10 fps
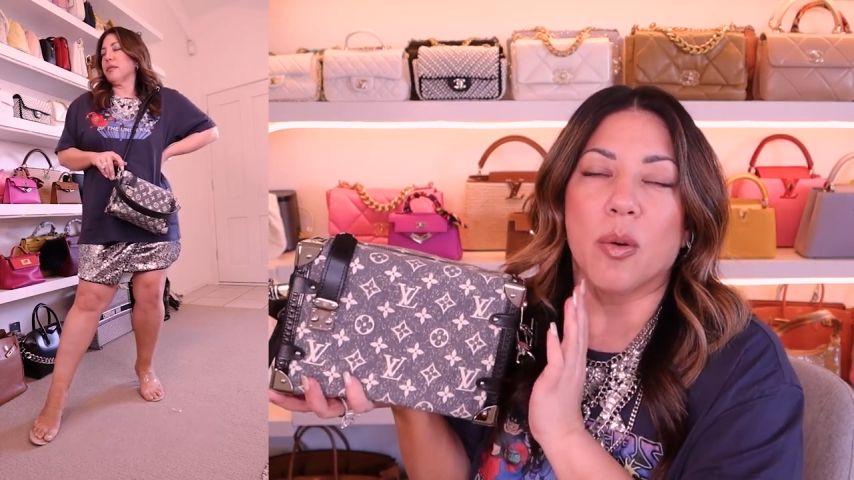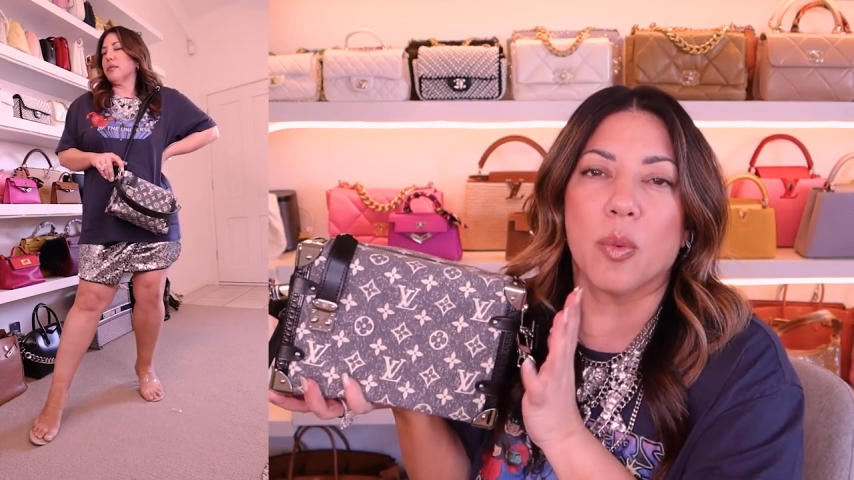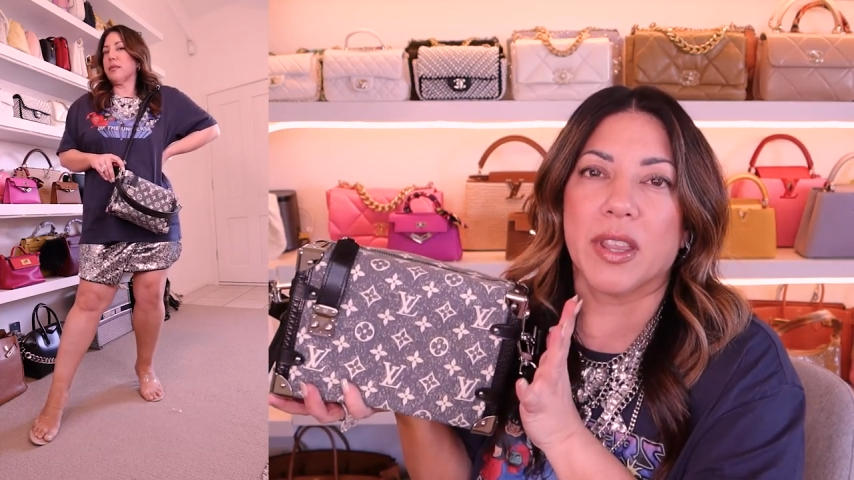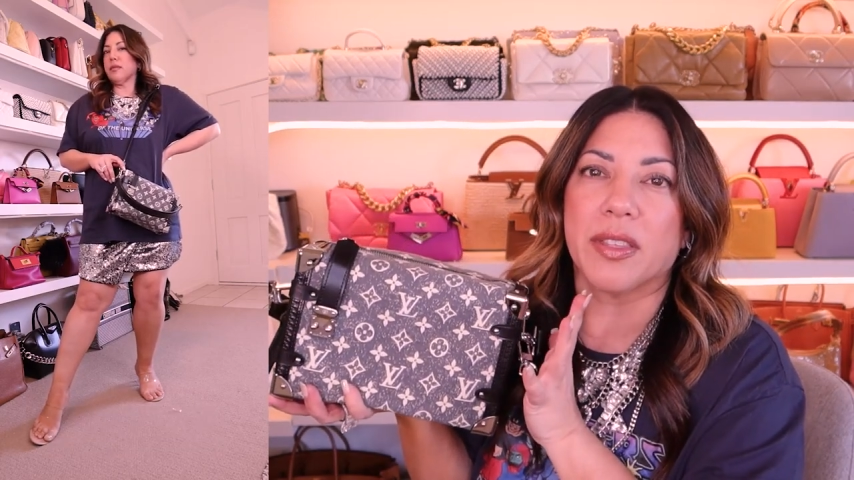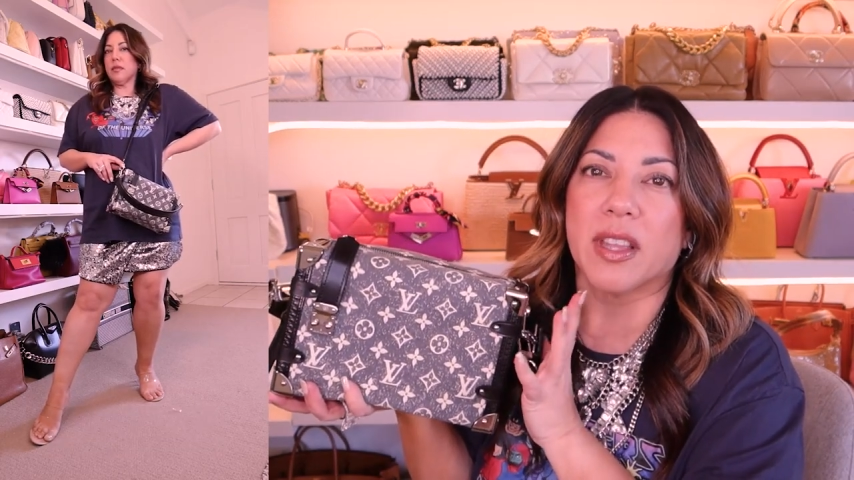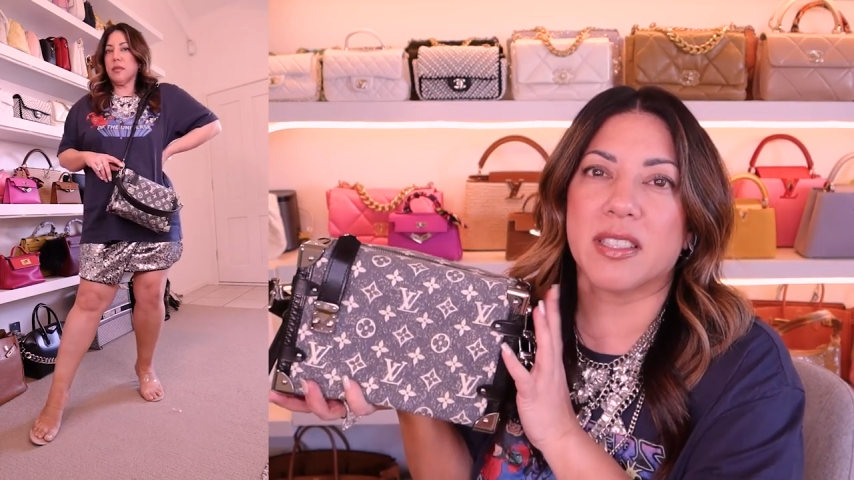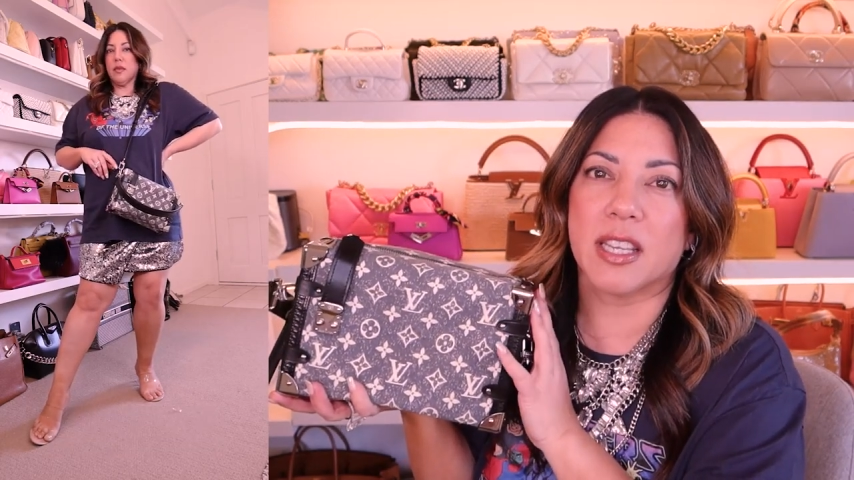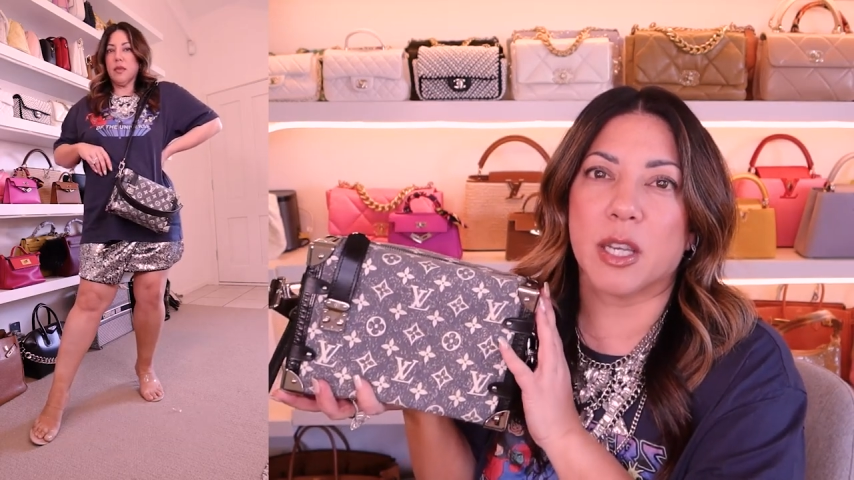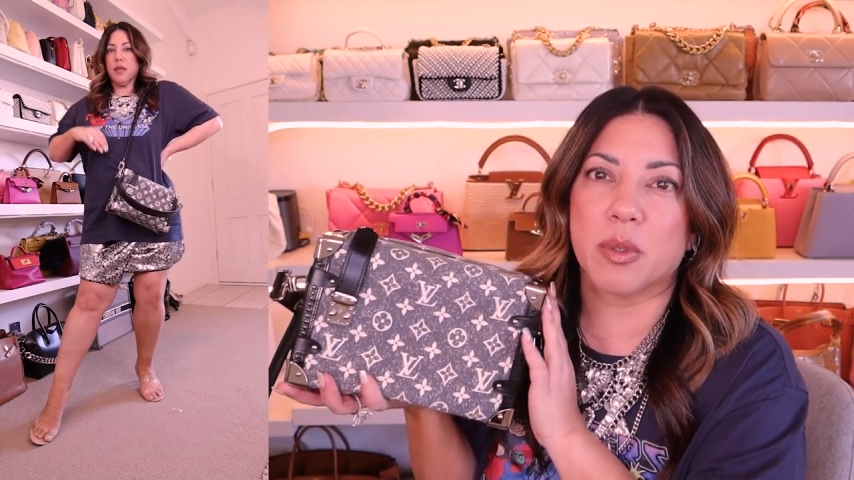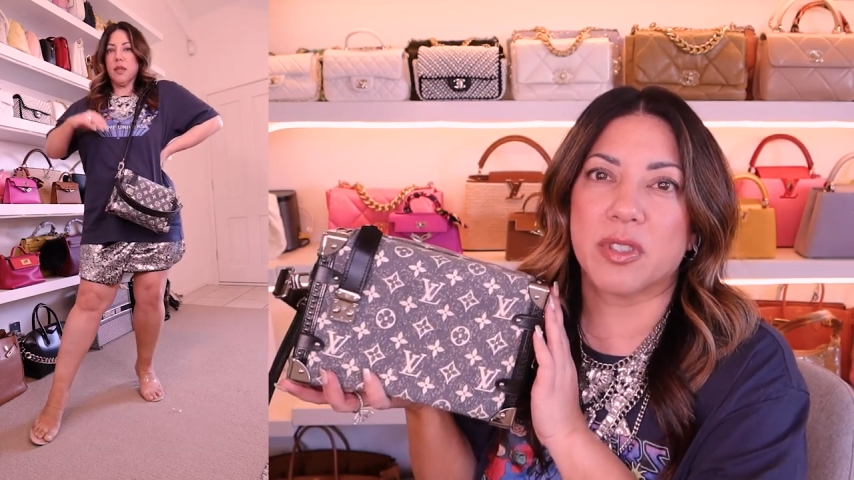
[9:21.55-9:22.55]
with a
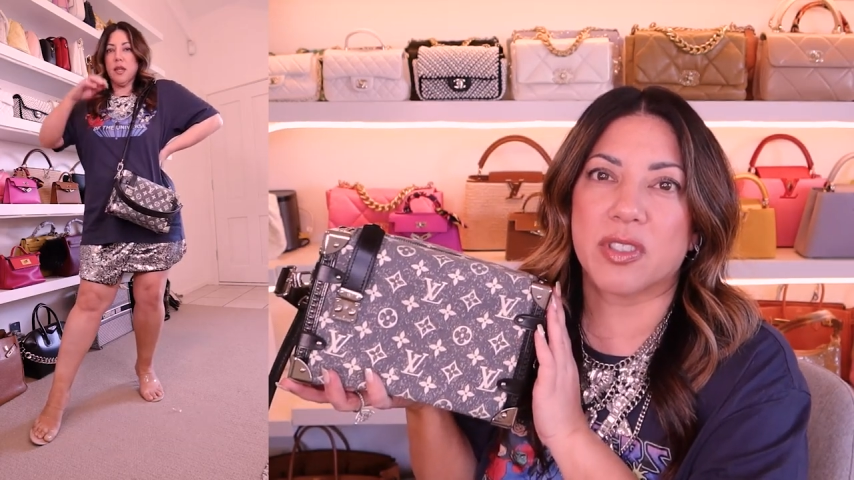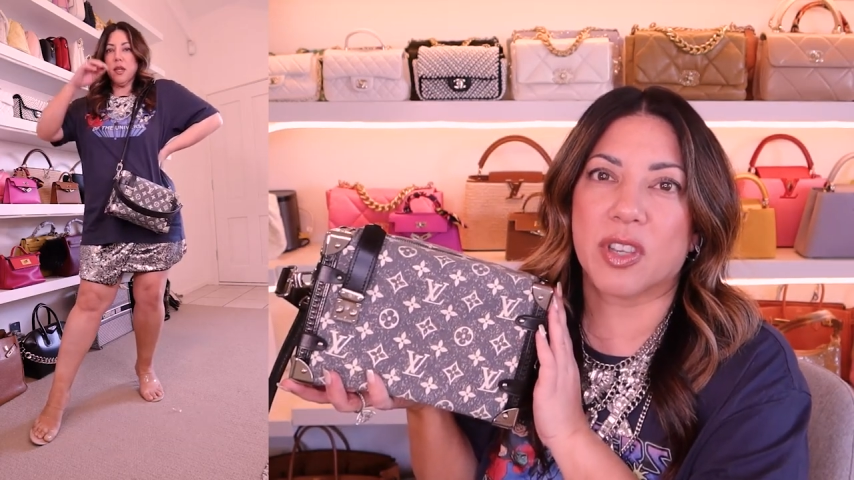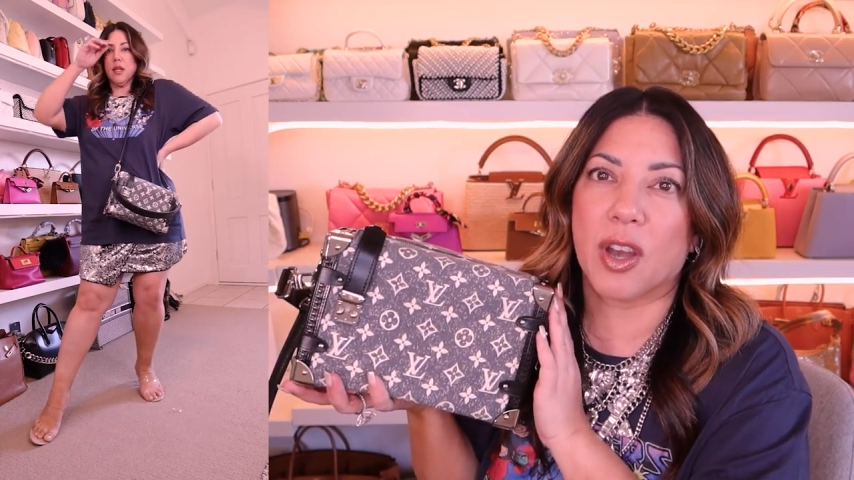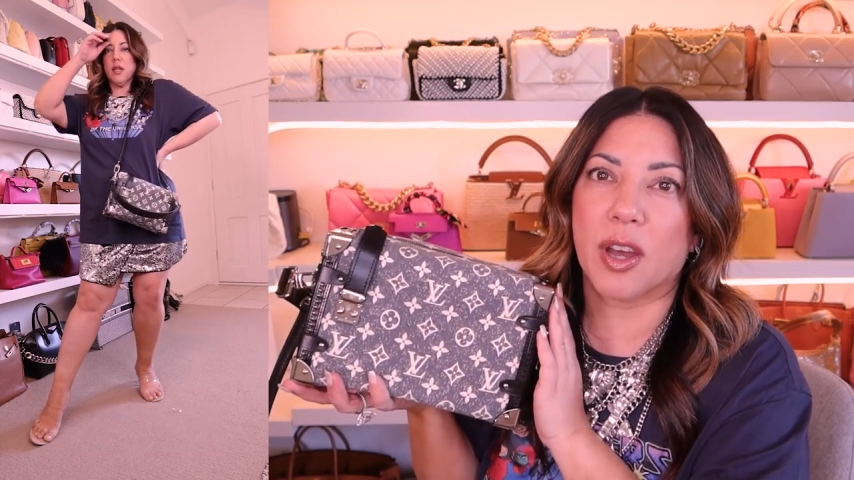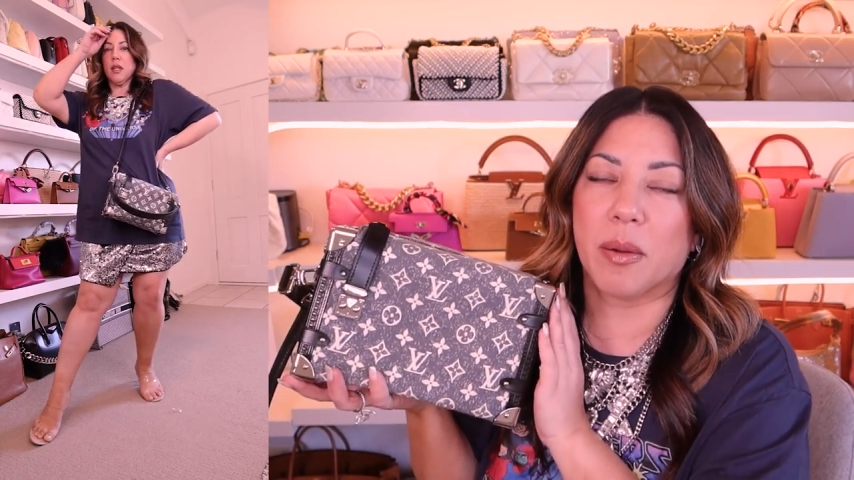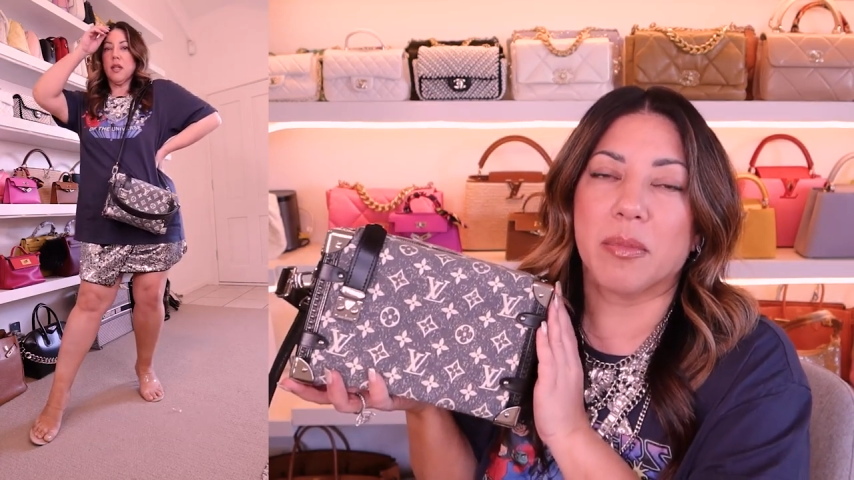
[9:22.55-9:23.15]
sequin skirt.